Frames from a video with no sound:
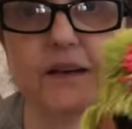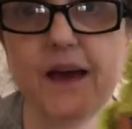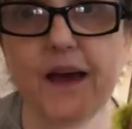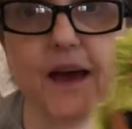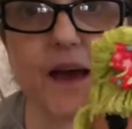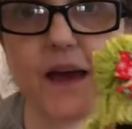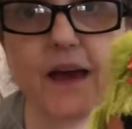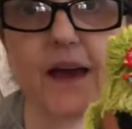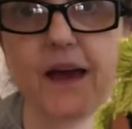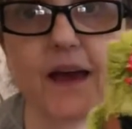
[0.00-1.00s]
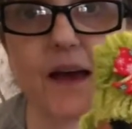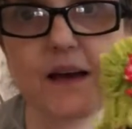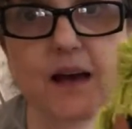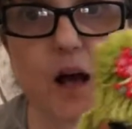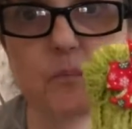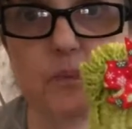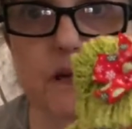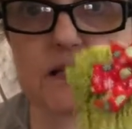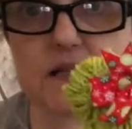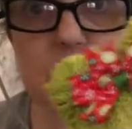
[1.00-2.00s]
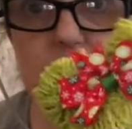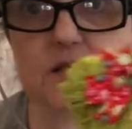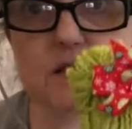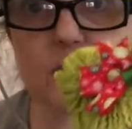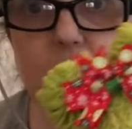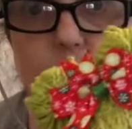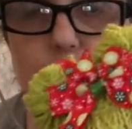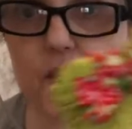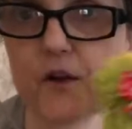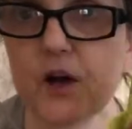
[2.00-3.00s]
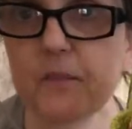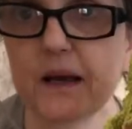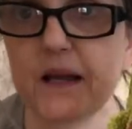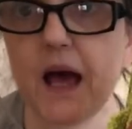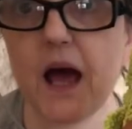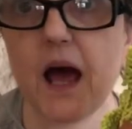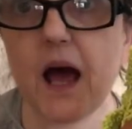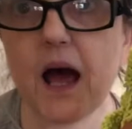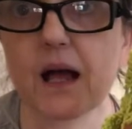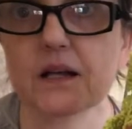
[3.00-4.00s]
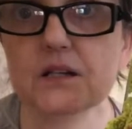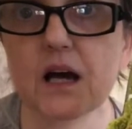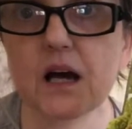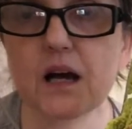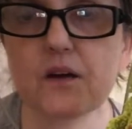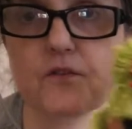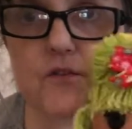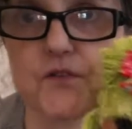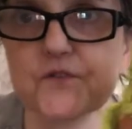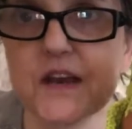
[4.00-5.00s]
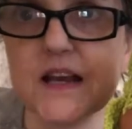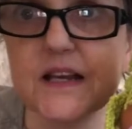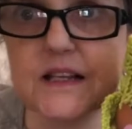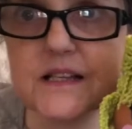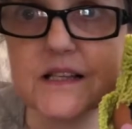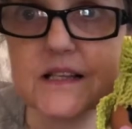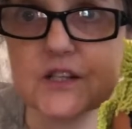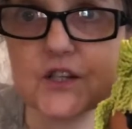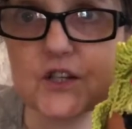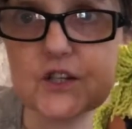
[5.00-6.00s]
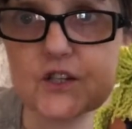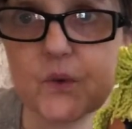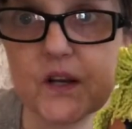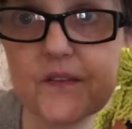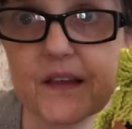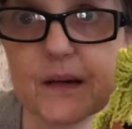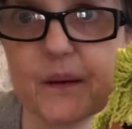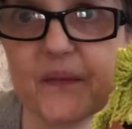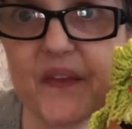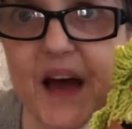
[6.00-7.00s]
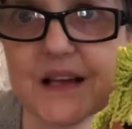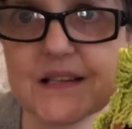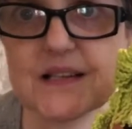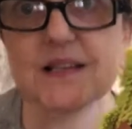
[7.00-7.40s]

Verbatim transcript: Yay! And Pixie's got some, a brother coming and uh, three little sisters. What do you think about that?